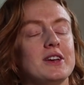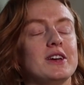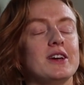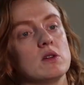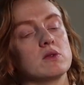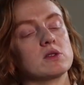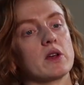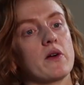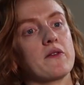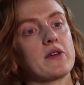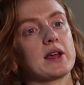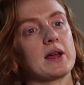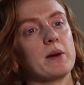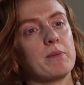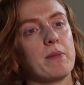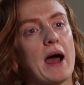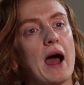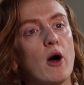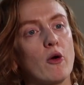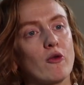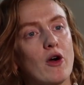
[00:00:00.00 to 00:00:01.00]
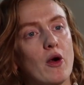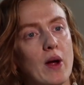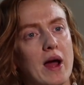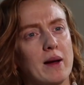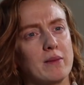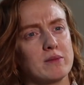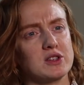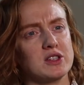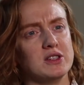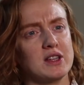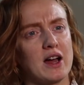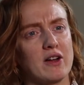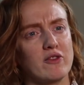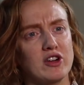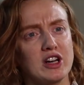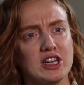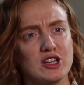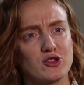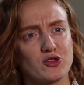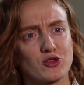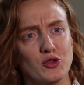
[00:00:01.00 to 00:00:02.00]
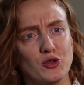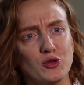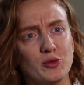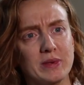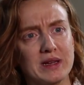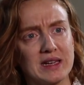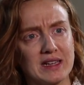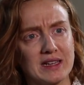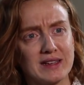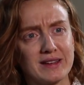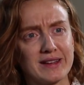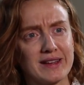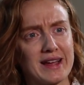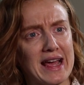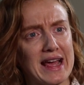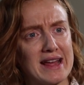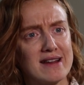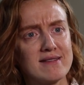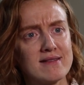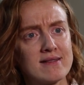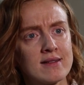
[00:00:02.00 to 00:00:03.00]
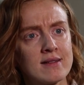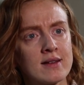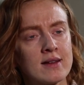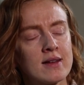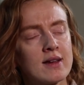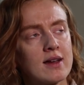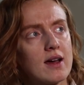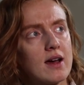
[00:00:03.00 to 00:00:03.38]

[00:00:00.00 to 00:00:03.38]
There was something about Roehampton that really drew me in.